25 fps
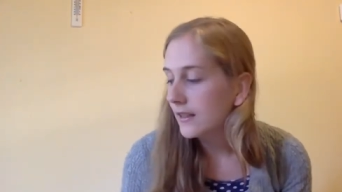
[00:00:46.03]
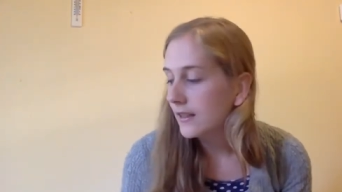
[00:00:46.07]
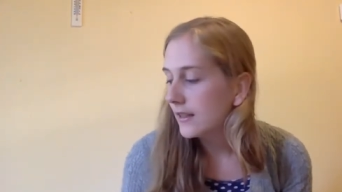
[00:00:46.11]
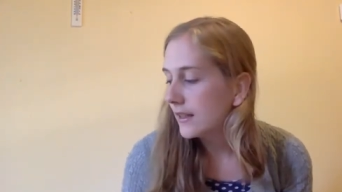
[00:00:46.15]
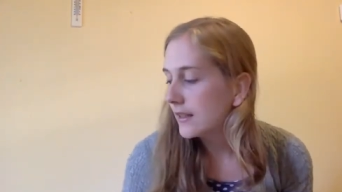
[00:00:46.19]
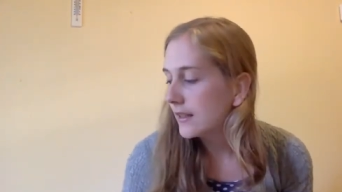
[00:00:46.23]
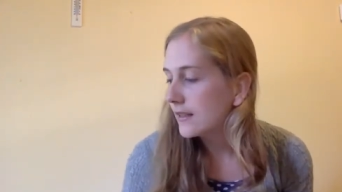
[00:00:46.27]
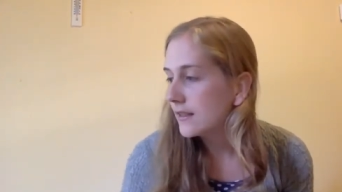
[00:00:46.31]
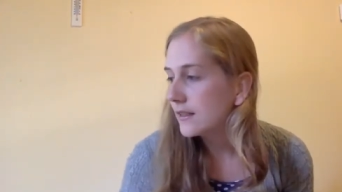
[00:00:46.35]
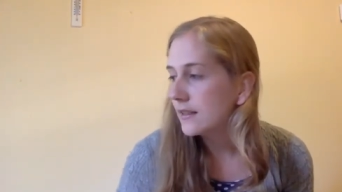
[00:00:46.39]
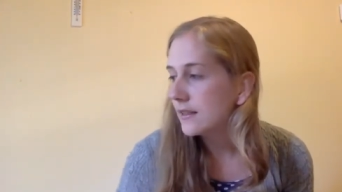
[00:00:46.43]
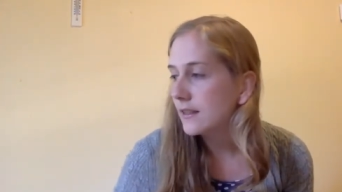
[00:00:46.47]

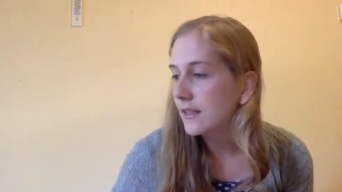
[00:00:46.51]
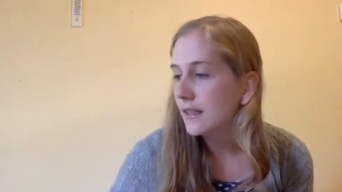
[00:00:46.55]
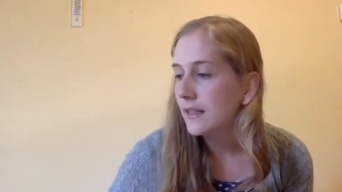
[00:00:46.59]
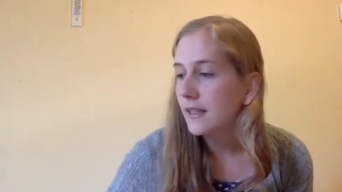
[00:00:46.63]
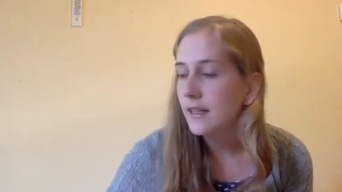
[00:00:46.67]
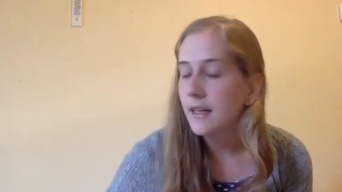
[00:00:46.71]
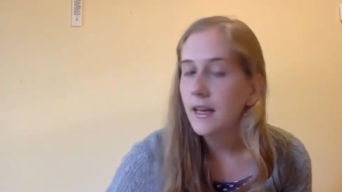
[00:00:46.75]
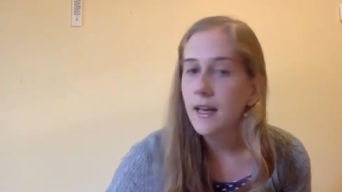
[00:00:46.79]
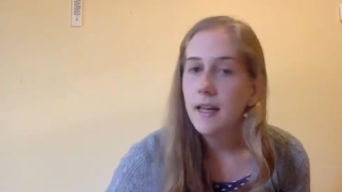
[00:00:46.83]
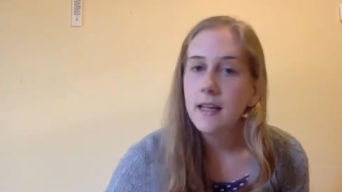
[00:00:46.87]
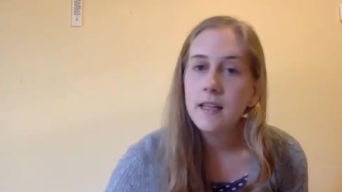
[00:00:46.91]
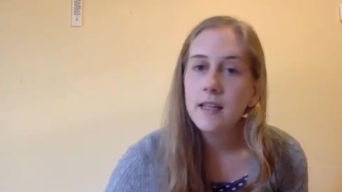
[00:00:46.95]
that's
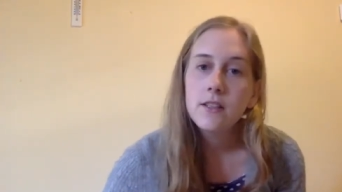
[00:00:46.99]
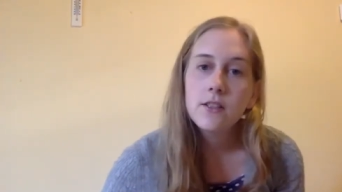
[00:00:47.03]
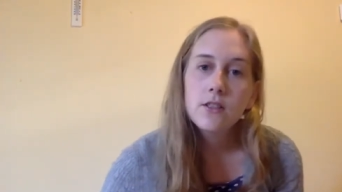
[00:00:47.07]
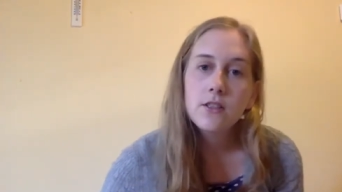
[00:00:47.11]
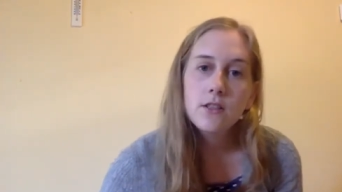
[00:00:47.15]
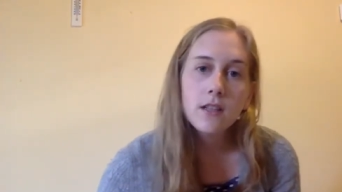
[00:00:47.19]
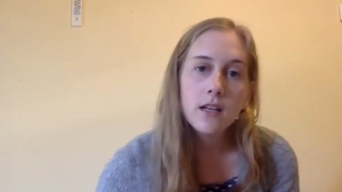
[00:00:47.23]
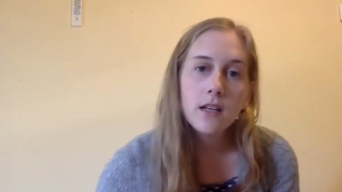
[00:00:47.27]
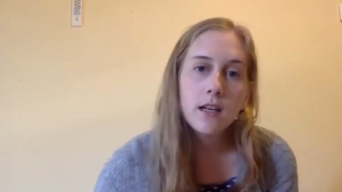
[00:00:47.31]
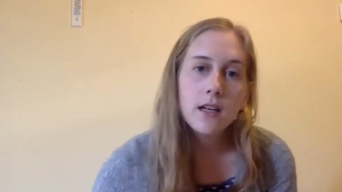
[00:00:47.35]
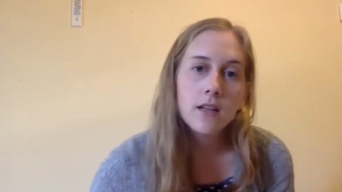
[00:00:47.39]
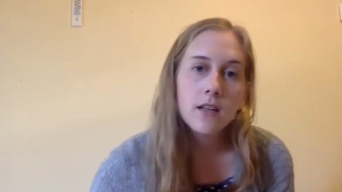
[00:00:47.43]
C
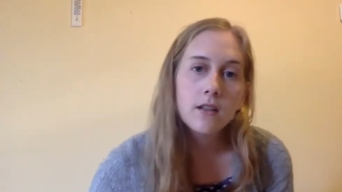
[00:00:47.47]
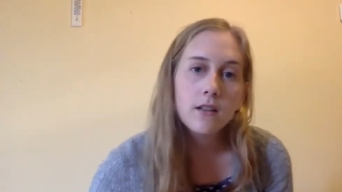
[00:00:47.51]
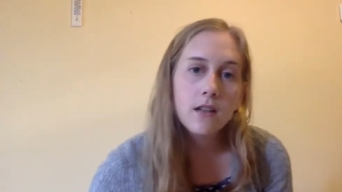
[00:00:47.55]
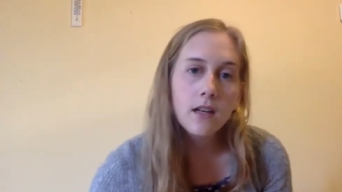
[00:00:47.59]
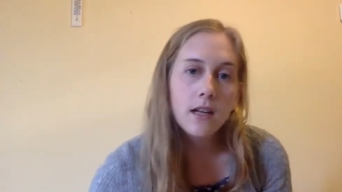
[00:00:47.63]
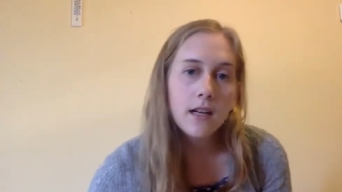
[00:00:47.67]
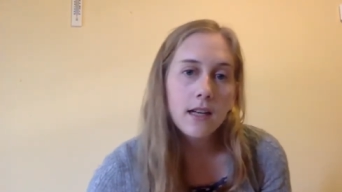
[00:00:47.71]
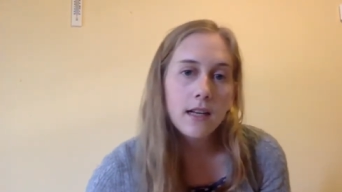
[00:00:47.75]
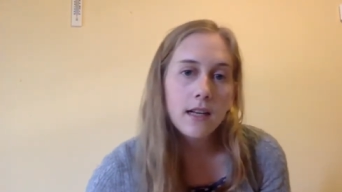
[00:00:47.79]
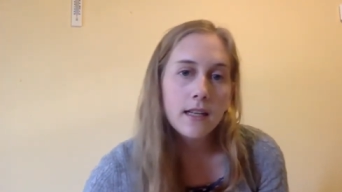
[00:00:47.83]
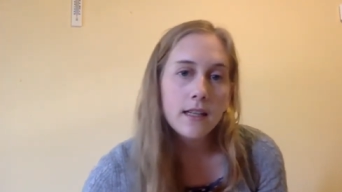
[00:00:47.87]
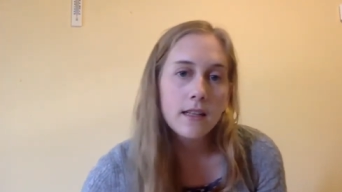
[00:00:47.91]
H R
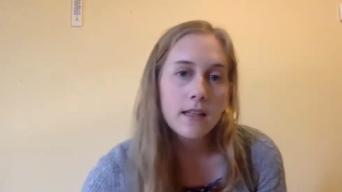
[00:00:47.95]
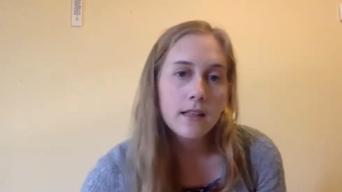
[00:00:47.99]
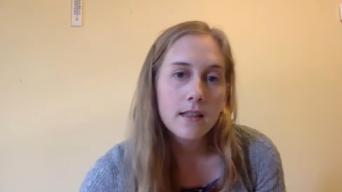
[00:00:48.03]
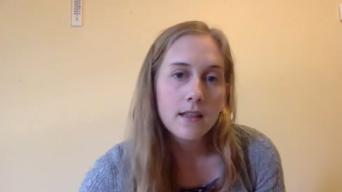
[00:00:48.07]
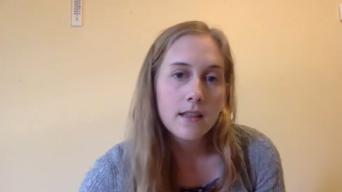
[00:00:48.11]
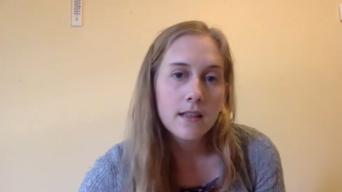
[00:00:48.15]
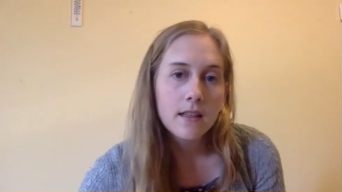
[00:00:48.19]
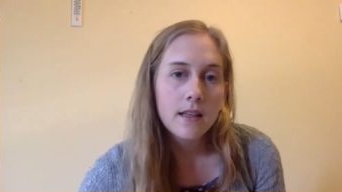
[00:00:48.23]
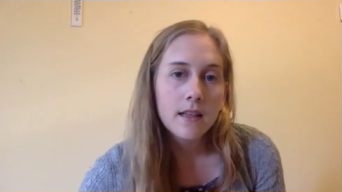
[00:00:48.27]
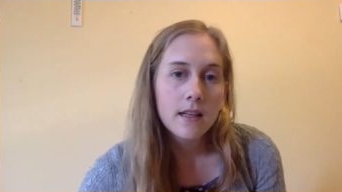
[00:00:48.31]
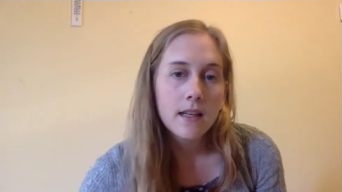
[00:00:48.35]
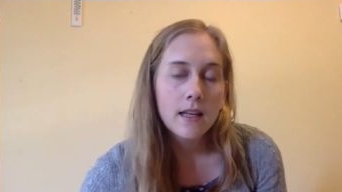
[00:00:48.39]
I
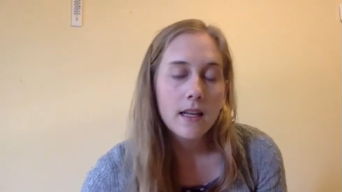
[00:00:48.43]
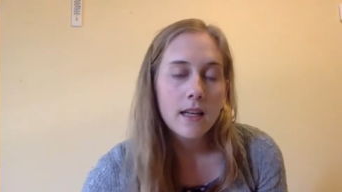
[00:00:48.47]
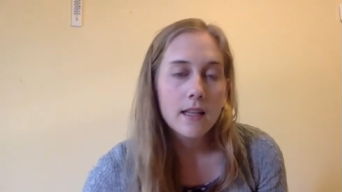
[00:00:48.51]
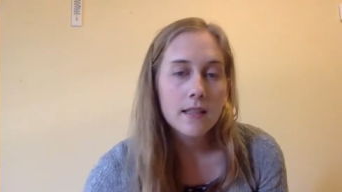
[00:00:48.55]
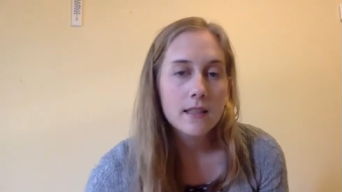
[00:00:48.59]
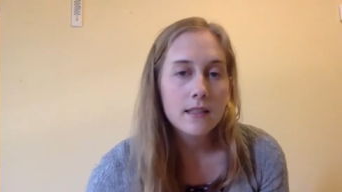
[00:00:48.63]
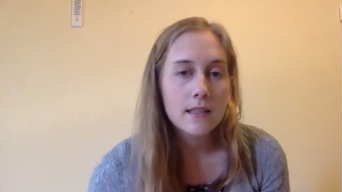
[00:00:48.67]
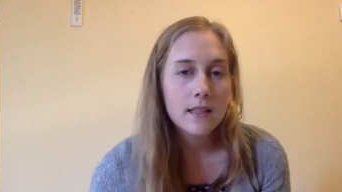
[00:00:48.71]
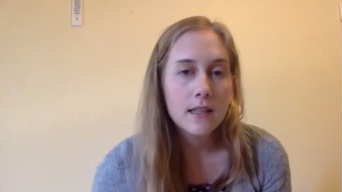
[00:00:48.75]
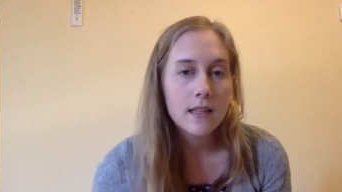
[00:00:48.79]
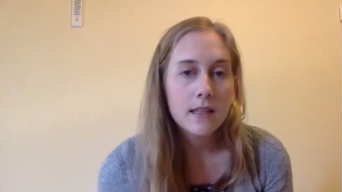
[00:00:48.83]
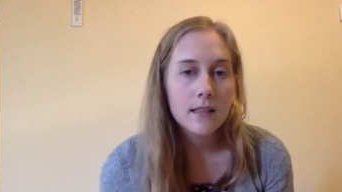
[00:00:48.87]

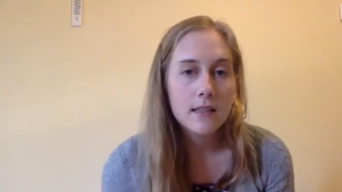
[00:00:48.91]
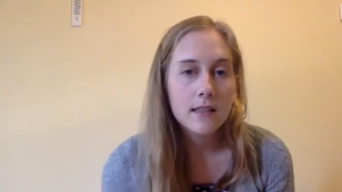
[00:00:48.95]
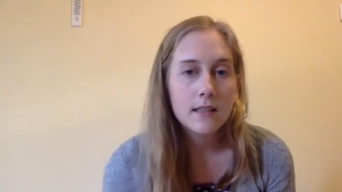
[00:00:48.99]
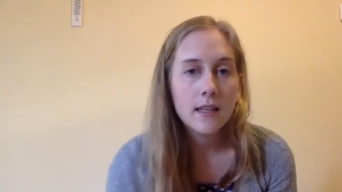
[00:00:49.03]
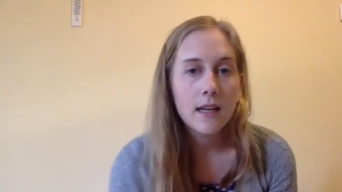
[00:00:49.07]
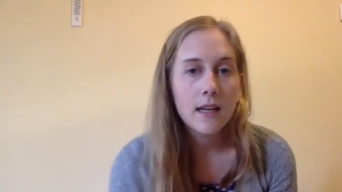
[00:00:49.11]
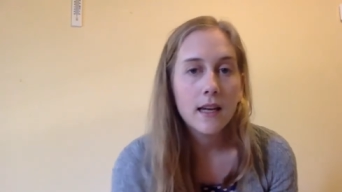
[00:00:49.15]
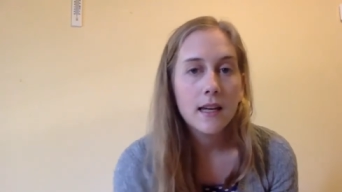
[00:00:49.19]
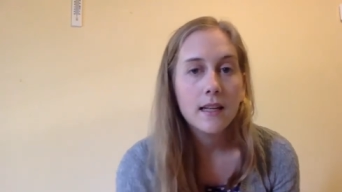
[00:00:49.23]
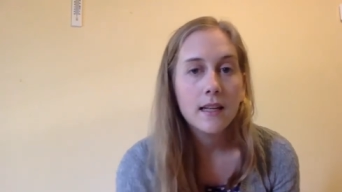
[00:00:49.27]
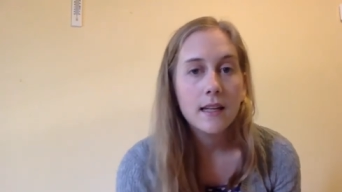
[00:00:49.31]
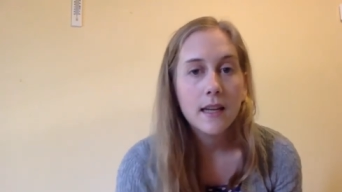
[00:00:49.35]
S S
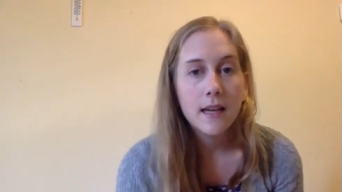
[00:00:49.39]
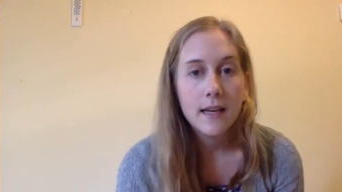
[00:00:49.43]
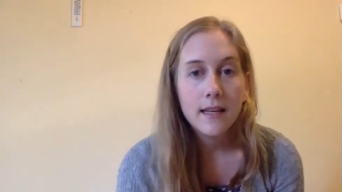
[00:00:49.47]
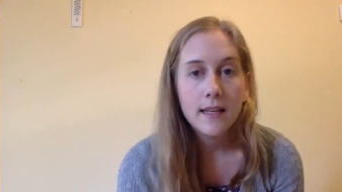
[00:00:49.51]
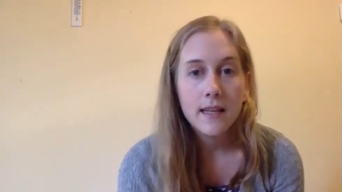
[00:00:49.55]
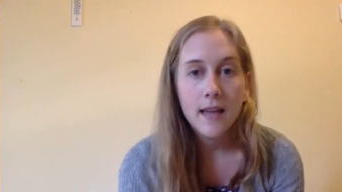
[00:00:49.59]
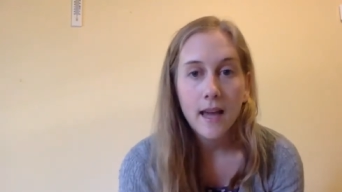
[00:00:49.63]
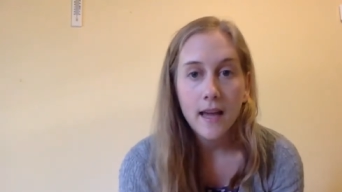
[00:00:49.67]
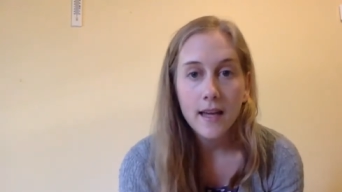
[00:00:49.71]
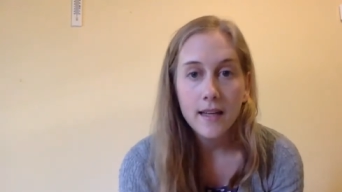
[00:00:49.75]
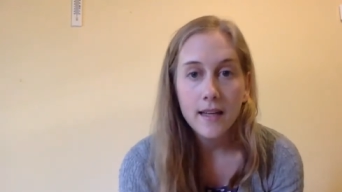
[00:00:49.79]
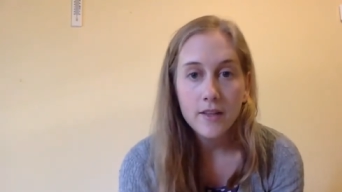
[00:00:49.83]
A
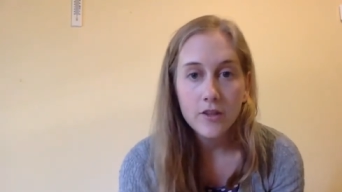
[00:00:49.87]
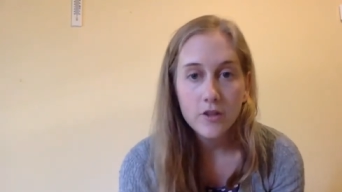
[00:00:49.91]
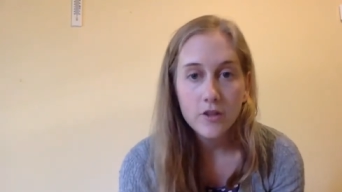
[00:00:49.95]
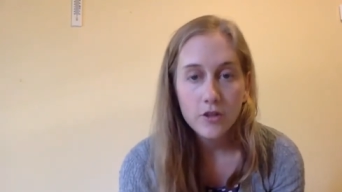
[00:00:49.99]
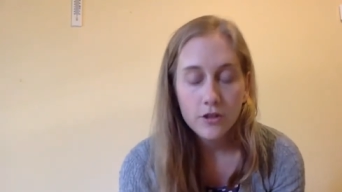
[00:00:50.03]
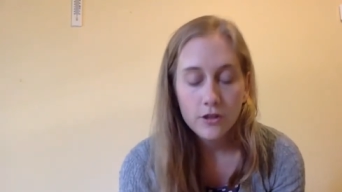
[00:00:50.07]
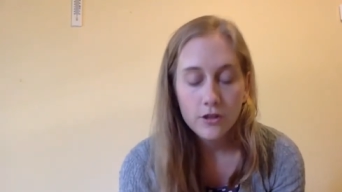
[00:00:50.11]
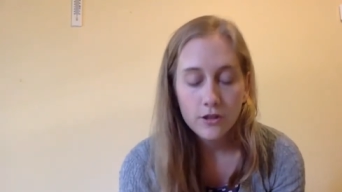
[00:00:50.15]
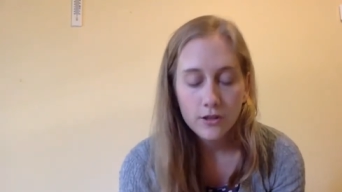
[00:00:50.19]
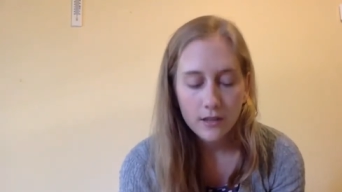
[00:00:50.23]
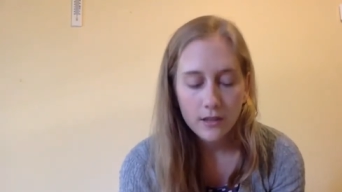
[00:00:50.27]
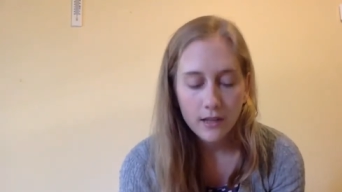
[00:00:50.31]
A
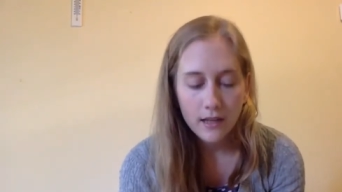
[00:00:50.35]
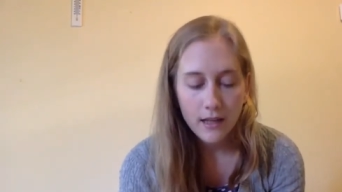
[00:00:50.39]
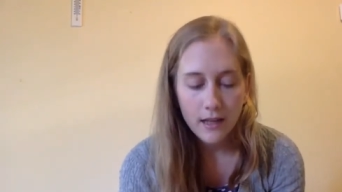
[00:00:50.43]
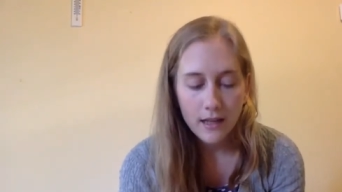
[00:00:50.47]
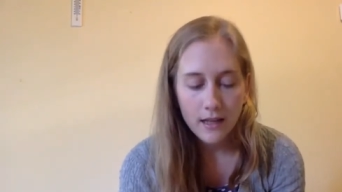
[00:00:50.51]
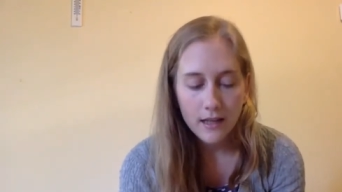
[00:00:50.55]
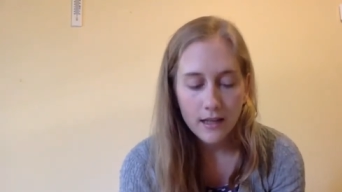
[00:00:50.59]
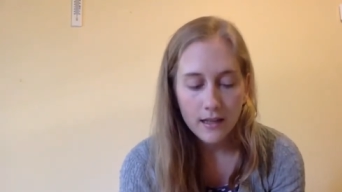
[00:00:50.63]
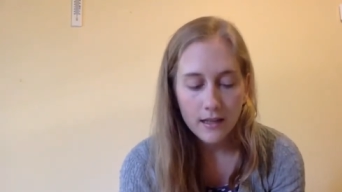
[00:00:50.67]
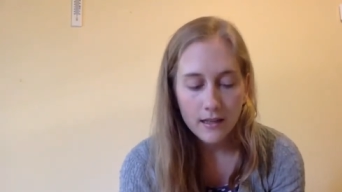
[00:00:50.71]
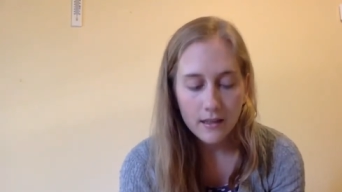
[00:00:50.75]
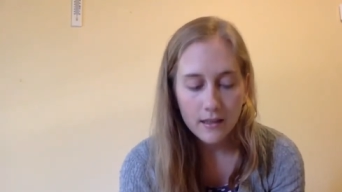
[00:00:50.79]
H,
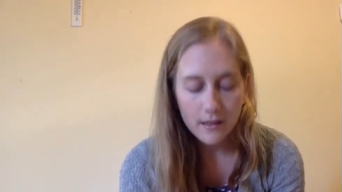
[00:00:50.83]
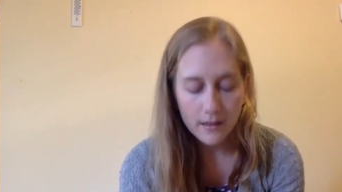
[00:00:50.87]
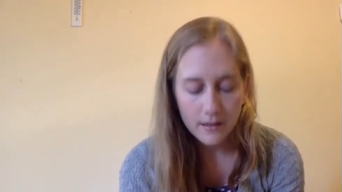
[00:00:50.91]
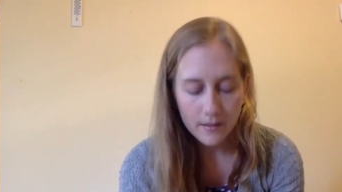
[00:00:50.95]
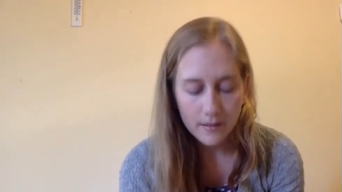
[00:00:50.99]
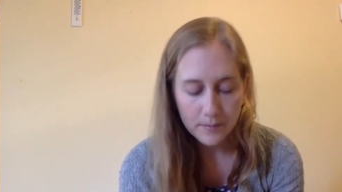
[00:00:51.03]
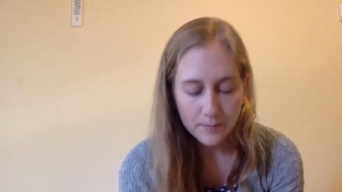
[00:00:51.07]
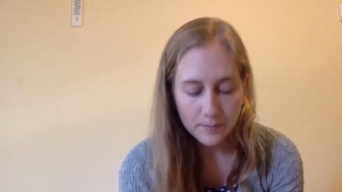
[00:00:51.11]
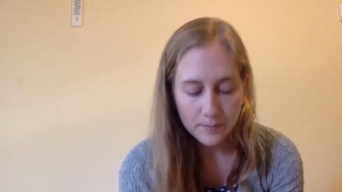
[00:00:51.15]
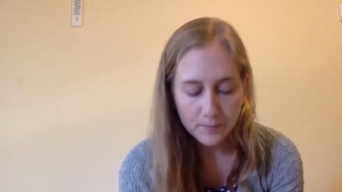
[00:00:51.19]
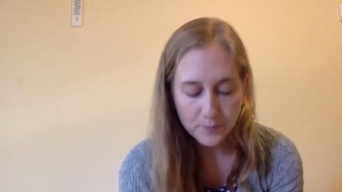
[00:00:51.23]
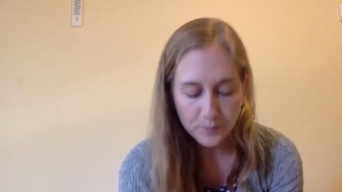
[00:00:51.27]
and
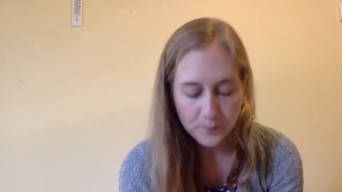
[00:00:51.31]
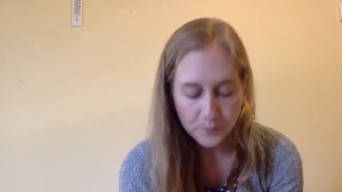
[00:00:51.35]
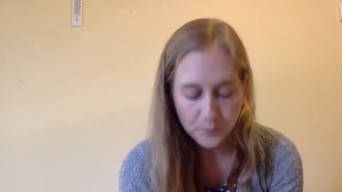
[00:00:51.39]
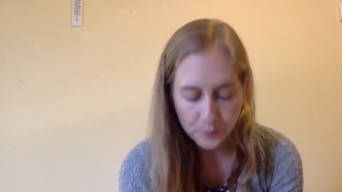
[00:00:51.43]
um,